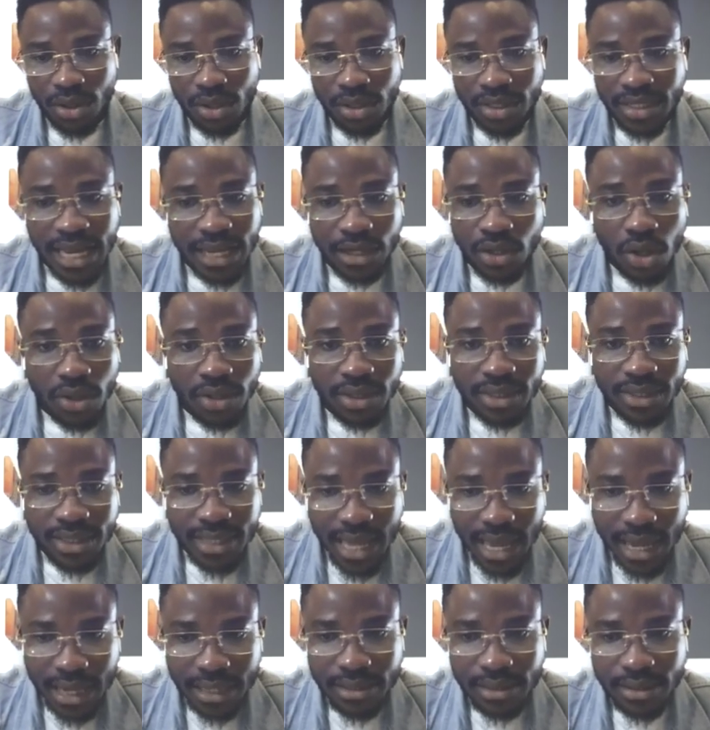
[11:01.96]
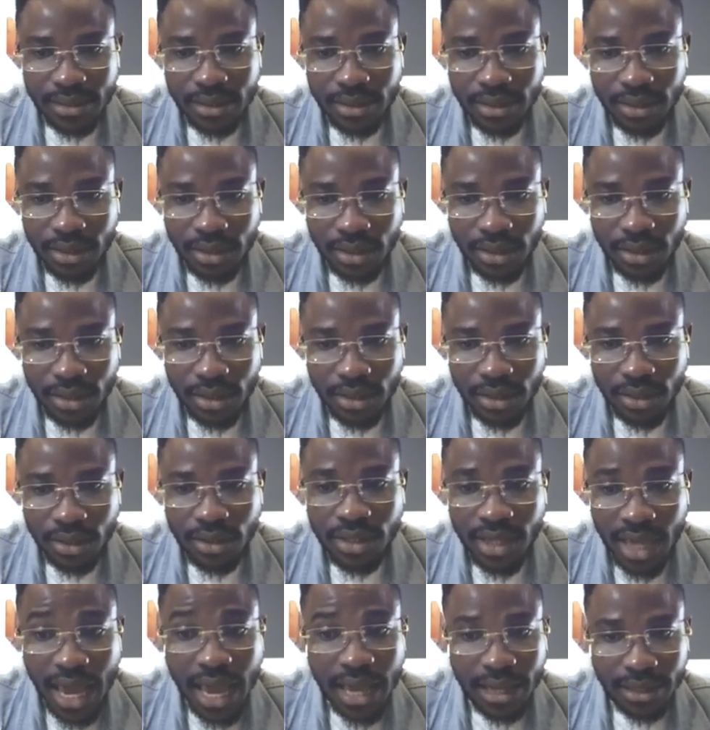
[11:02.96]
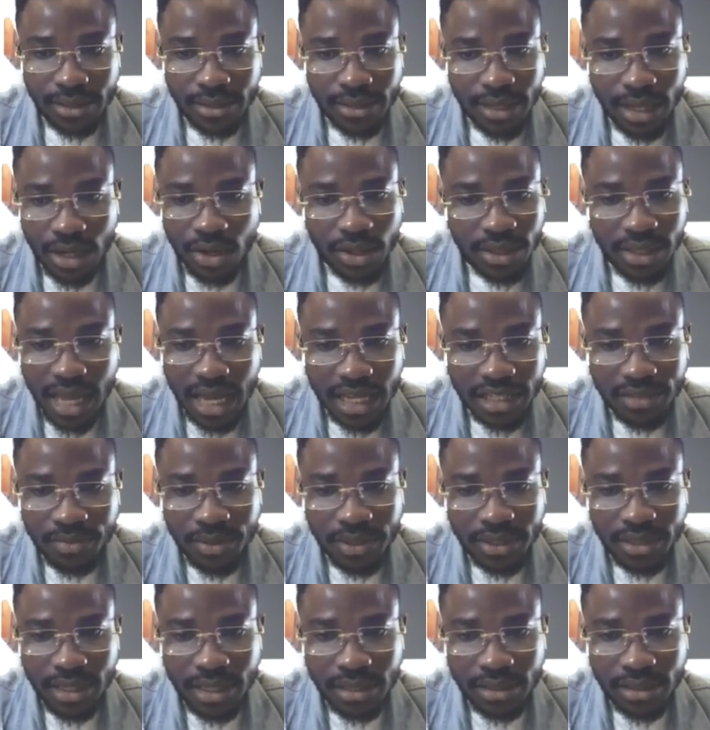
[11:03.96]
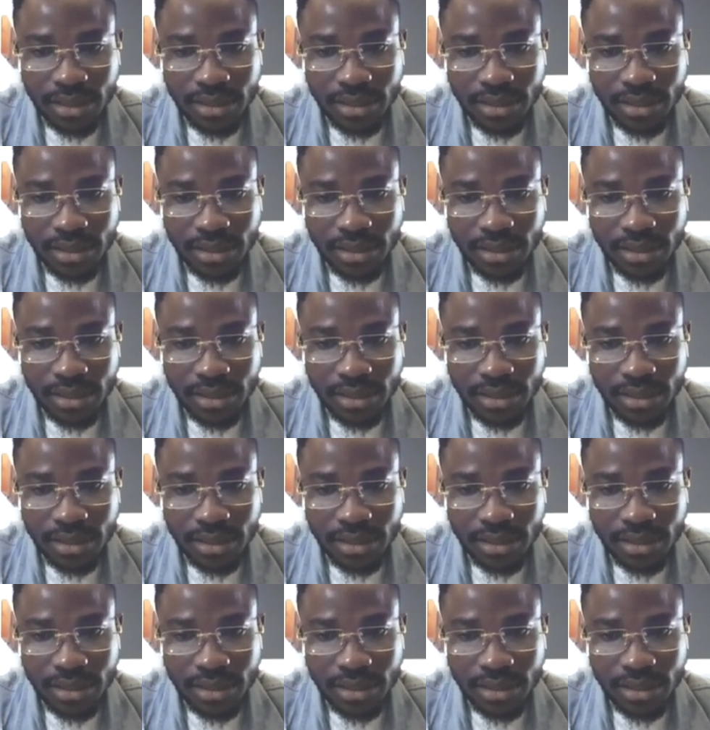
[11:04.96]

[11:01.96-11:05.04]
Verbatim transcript: their businesses. They don't tax, yes, they don't tax business.